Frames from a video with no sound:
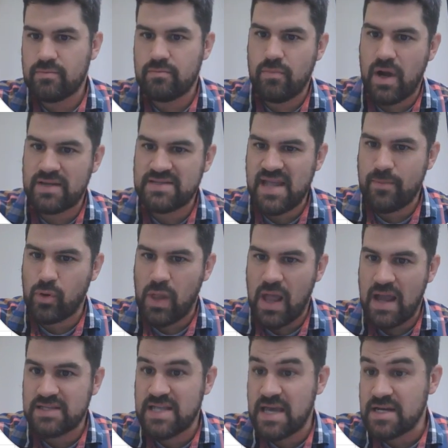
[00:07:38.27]
My table
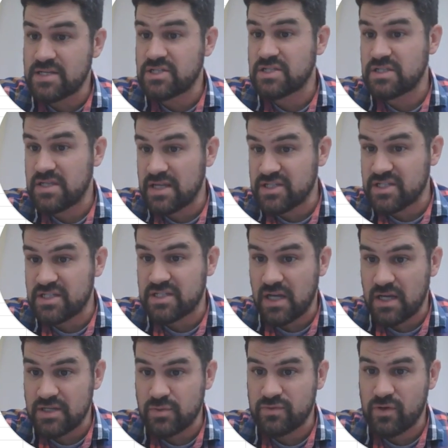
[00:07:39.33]
has headers. Yes, it
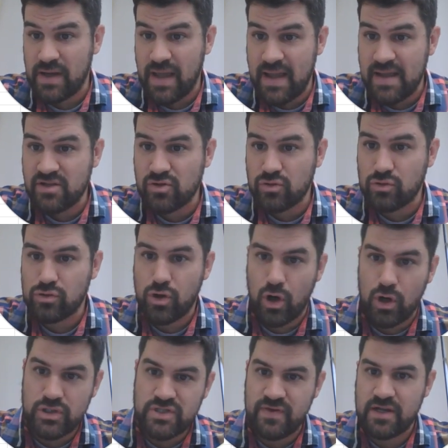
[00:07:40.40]
does. We've got angle,
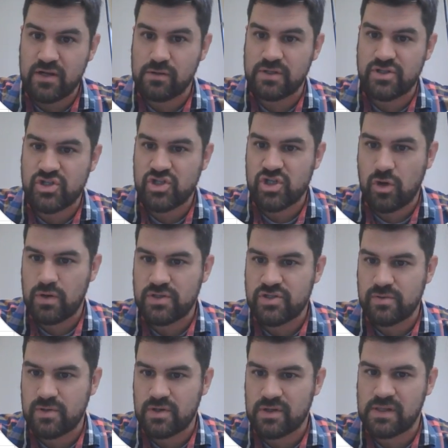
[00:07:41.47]
cos of angle, and so on.
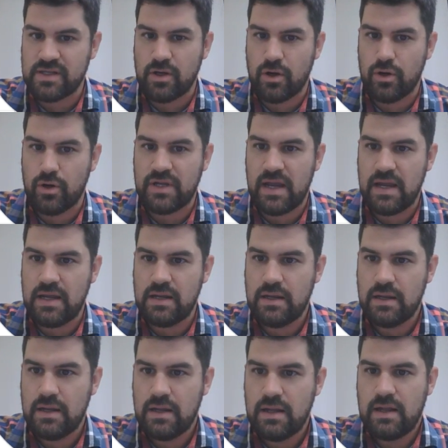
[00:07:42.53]
So I'm going to click OK.
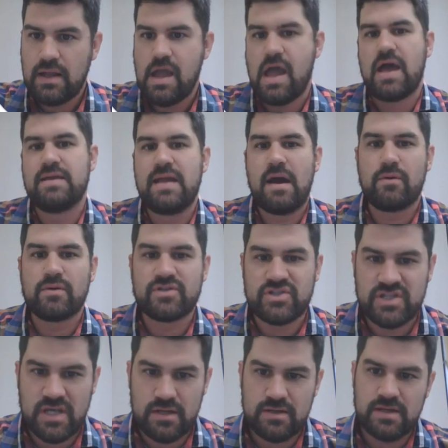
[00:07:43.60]
And now it's
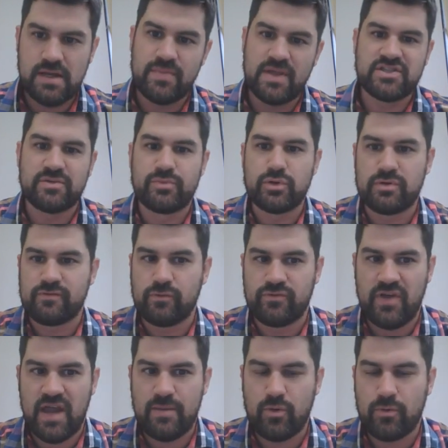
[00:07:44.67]
said, yep, that's a beautiful
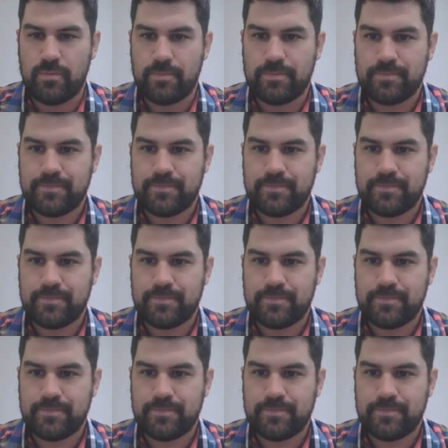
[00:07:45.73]
table.